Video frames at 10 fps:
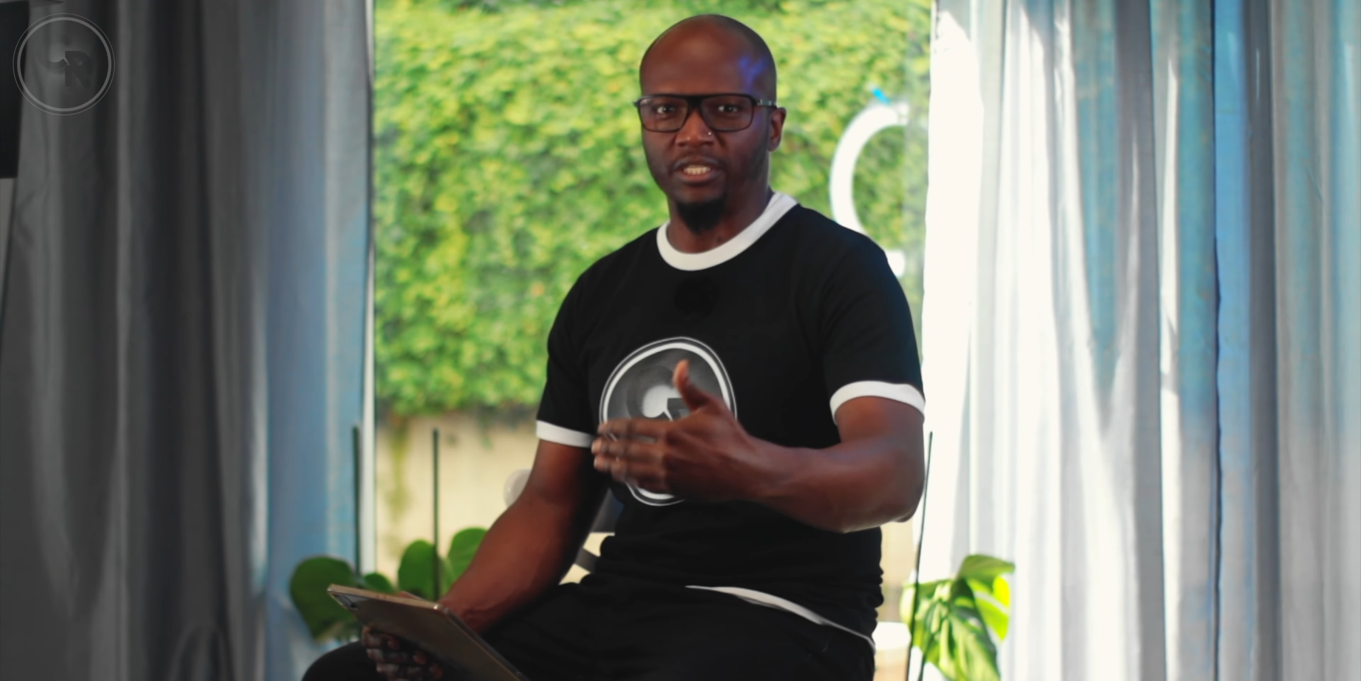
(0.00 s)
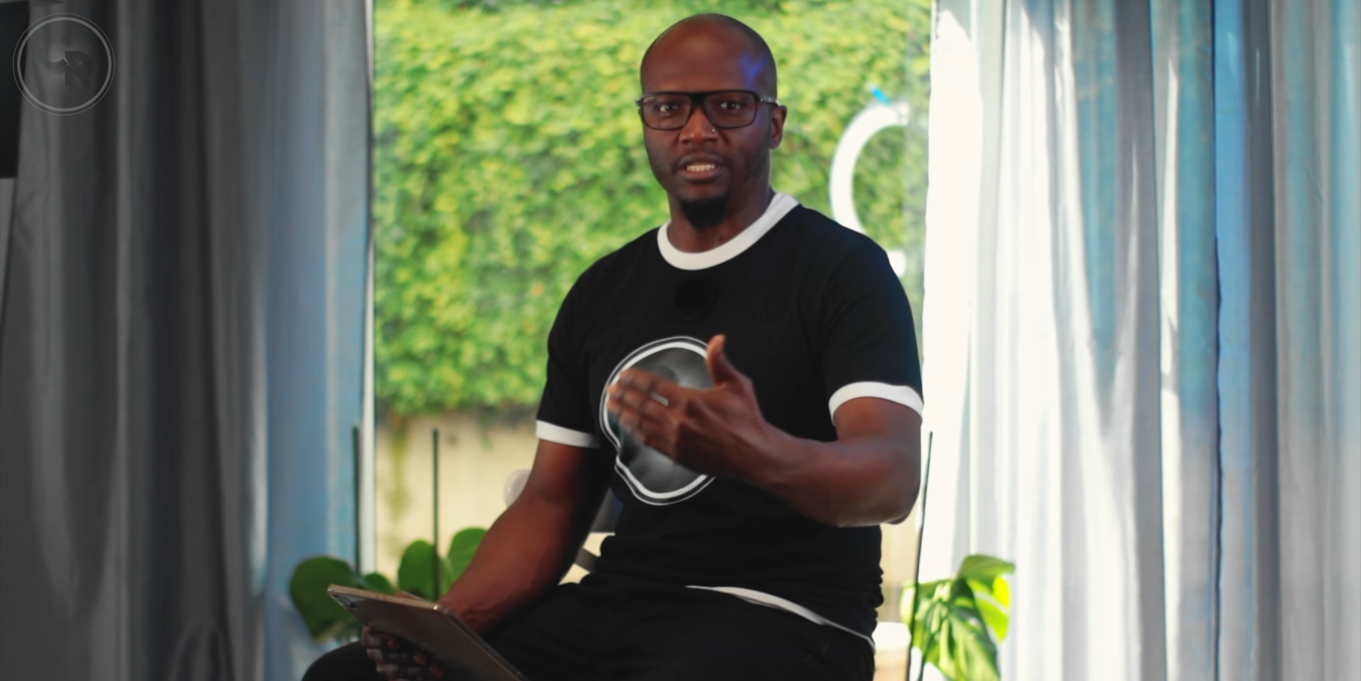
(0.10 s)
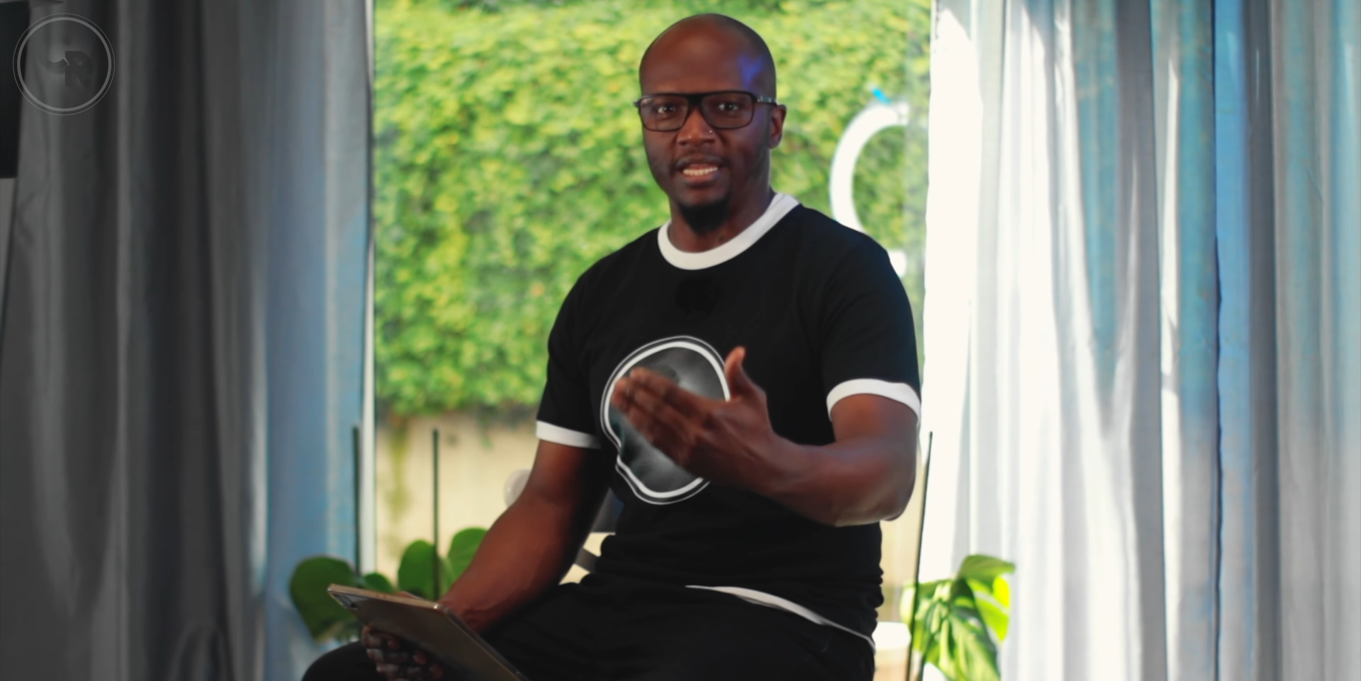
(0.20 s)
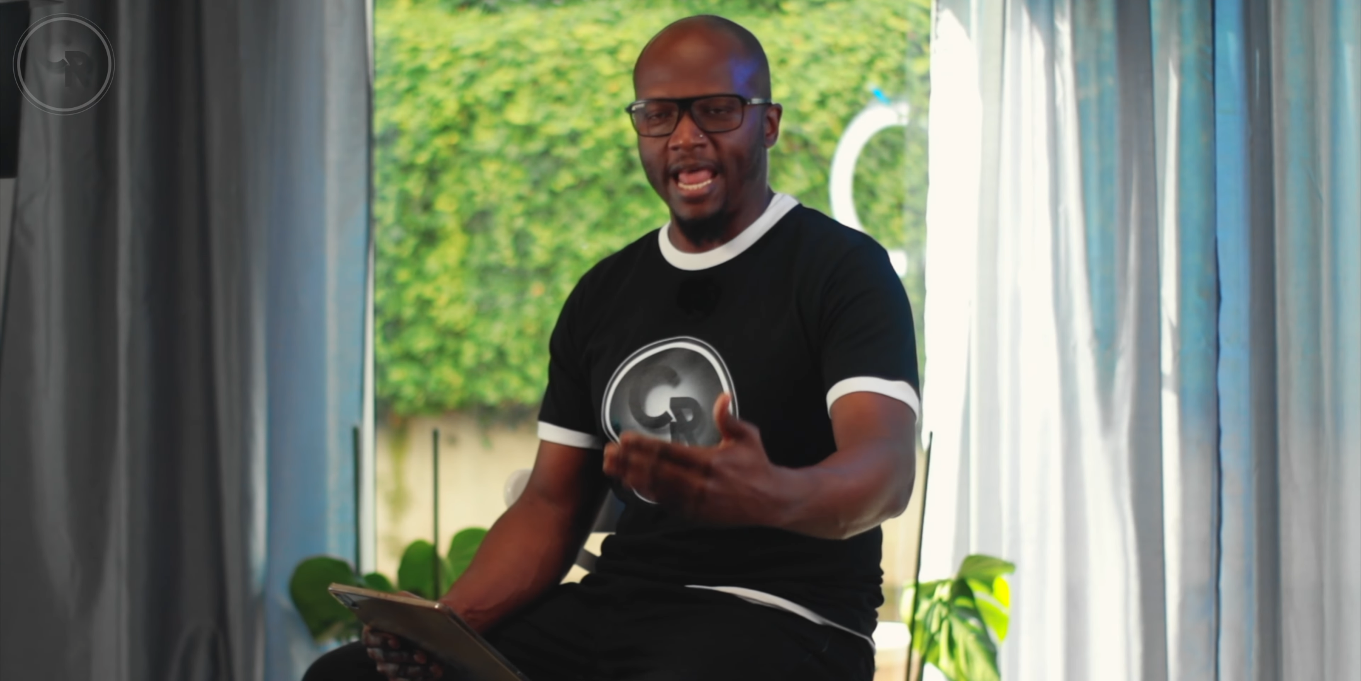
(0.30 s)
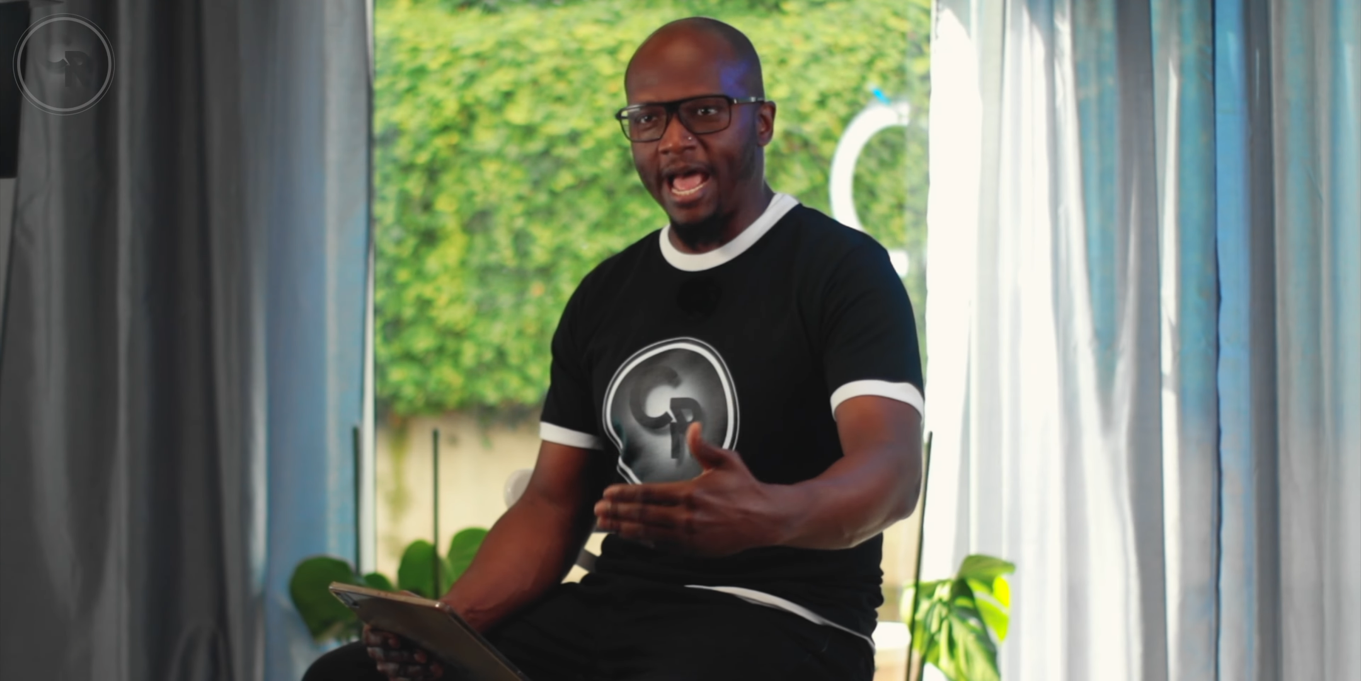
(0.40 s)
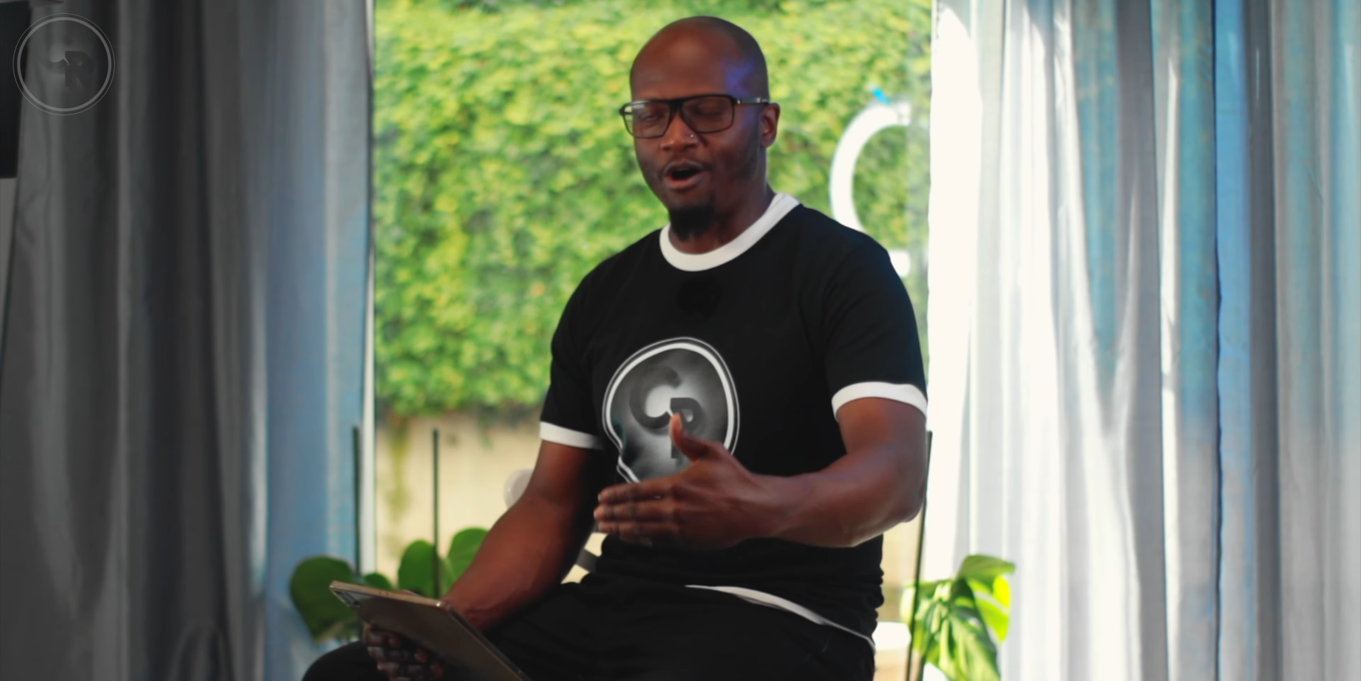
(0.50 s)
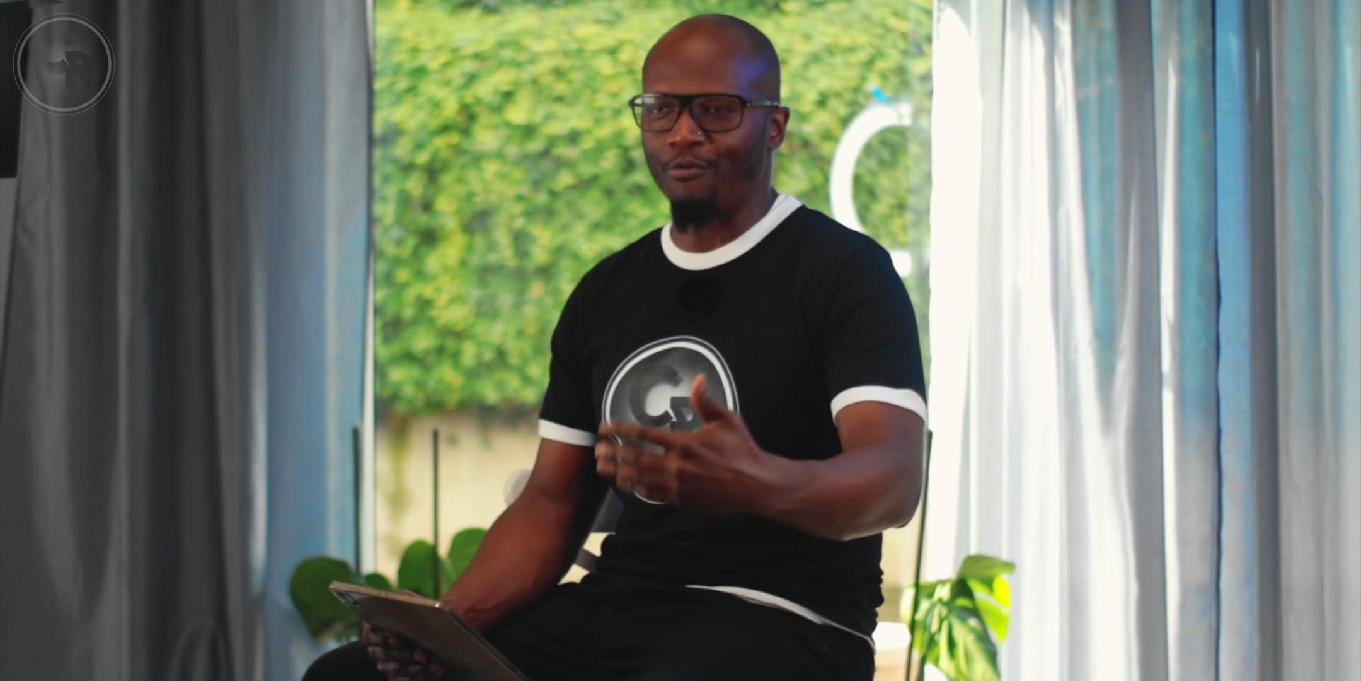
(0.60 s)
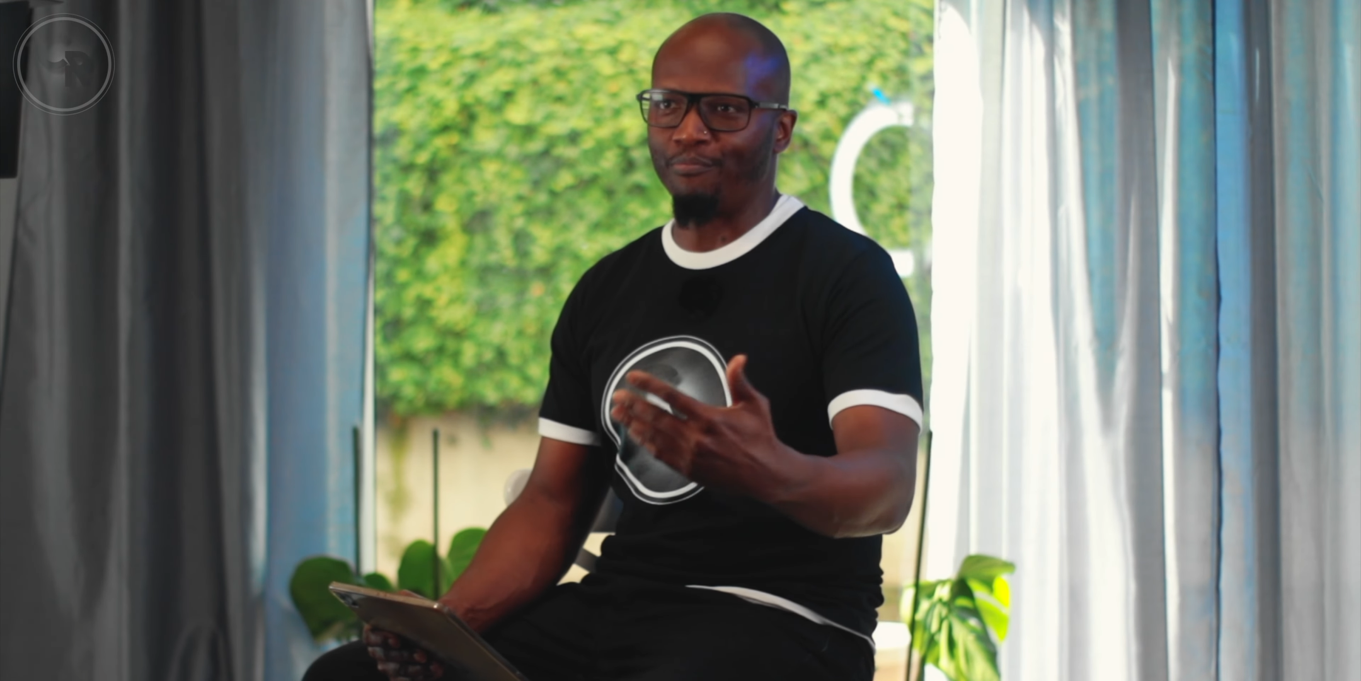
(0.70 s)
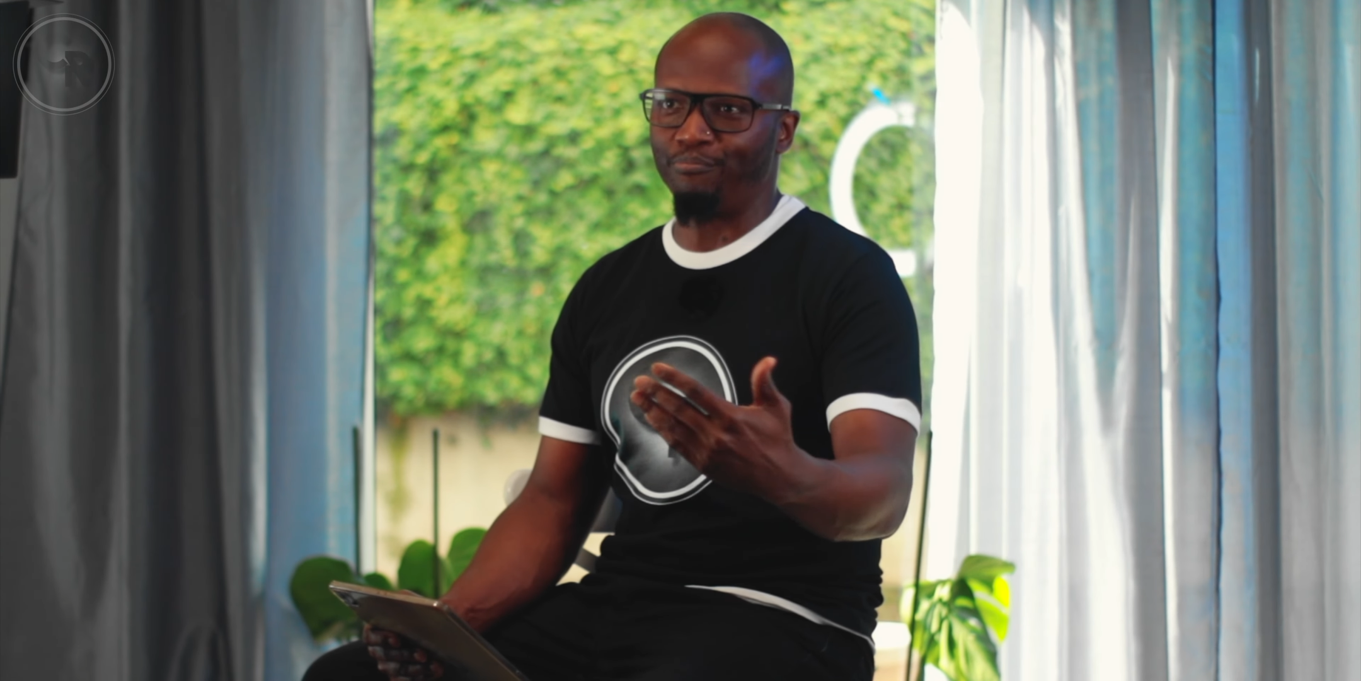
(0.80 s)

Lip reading: now